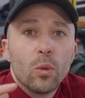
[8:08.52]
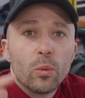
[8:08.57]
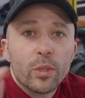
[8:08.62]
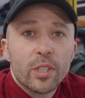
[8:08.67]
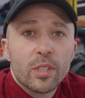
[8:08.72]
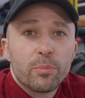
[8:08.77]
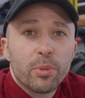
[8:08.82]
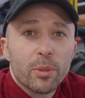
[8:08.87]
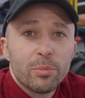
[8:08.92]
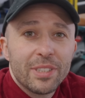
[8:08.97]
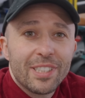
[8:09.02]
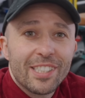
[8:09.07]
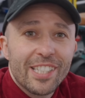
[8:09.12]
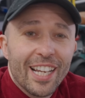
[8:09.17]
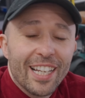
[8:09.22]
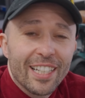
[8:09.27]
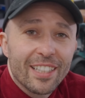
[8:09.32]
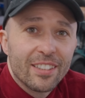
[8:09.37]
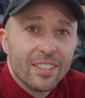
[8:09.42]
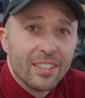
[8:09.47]
We should probably
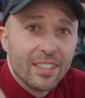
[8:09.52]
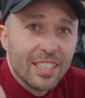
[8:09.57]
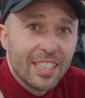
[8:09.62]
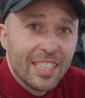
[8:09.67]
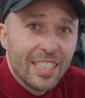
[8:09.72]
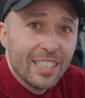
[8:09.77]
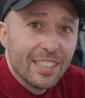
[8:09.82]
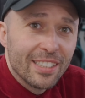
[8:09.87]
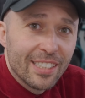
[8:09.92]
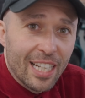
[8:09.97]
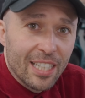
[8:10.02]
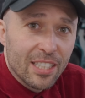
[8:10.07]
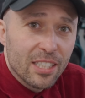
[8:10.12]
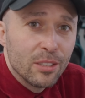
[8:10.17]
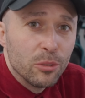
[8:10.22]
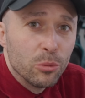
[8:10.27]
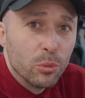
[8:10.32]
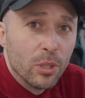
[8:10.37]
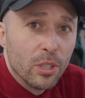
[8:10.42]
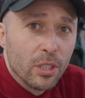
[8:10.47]
check that the gears
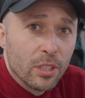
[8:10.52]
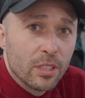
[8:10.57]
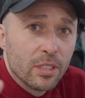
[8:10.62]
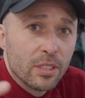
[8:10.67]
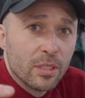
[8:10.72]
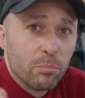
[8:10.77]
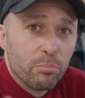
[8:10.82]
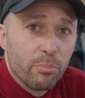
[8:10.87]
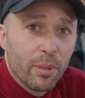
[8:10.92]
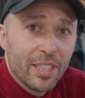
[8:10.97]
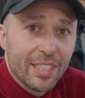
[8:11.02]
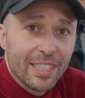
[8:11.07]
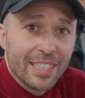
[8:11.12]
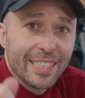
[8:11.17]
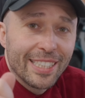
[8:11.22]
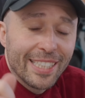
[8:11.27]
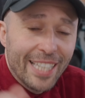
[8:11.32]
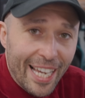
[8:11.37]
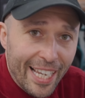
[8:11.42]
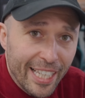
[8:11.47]
actually work, because the
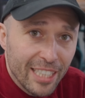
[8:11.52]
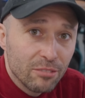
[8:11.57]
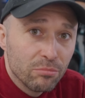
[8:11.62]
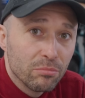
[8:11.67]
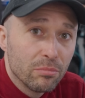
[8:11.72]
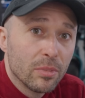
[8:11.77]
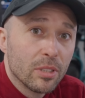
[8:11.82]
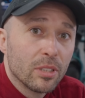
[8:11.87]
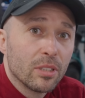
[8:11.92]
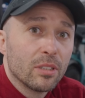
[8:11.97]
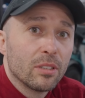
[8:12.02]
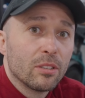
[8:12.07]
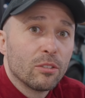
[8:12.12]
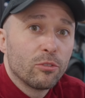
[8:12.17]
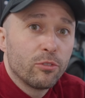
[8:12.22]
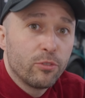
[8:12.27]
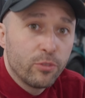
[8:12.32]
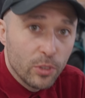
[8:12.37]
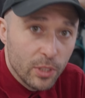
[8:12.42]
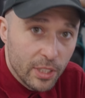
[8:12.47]
bike came
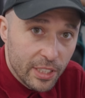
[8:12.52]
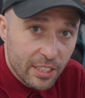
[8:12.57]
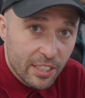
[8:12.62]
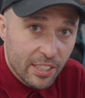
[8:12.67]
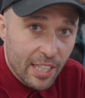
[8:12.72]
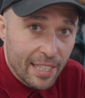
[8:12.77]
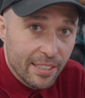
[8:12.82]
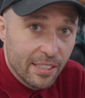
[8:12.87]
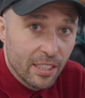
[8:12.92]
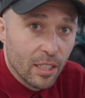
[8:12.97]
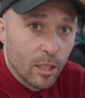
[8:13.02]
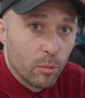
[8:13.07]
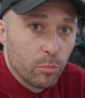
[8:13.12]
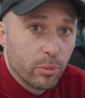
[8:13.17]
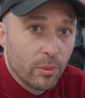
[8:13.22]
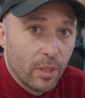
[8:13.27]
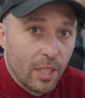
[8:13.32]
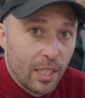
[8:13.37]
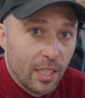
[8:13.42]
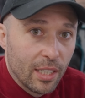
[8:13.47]
fully set up
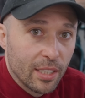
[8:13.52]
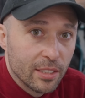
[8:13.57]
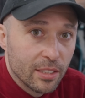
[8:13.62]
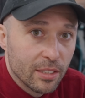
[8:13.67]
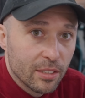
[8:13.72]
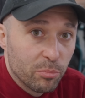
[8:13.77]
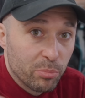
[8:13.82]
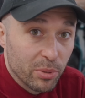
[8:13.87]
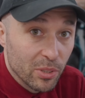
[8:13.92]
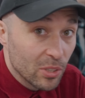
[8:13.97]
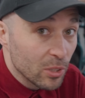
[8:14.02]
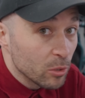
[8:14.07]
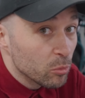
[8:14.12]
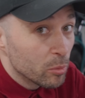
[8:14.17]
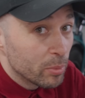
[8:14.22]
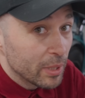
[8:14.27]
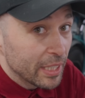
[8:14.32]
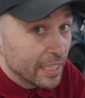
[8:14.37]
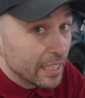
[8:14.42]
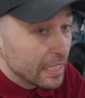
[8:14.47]
and presumably